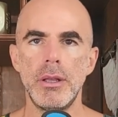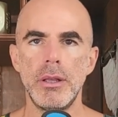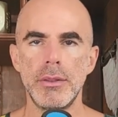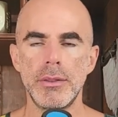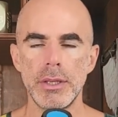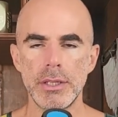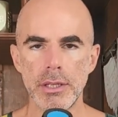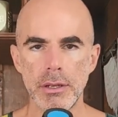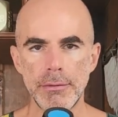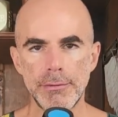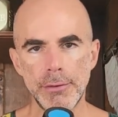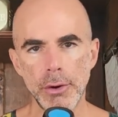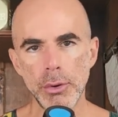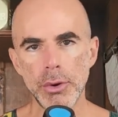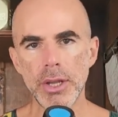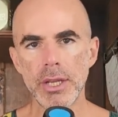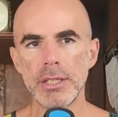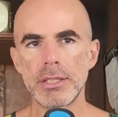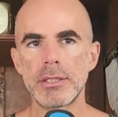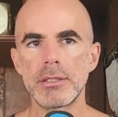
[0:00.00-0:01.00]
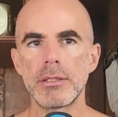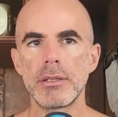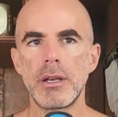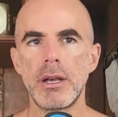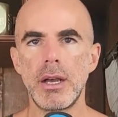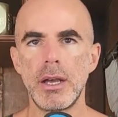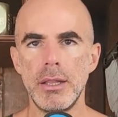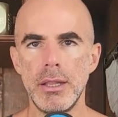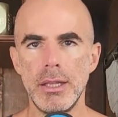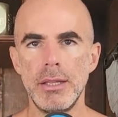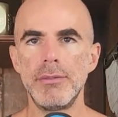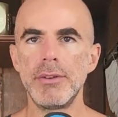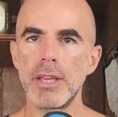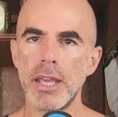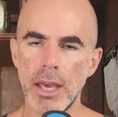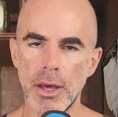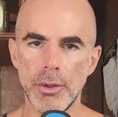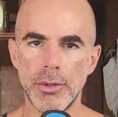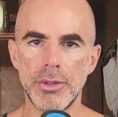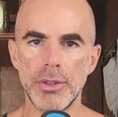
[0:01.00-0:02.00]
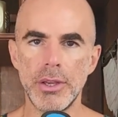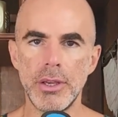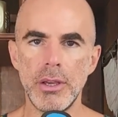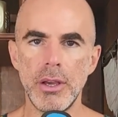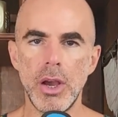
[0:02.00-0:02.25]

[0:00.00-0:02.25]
They said focus on living healthy.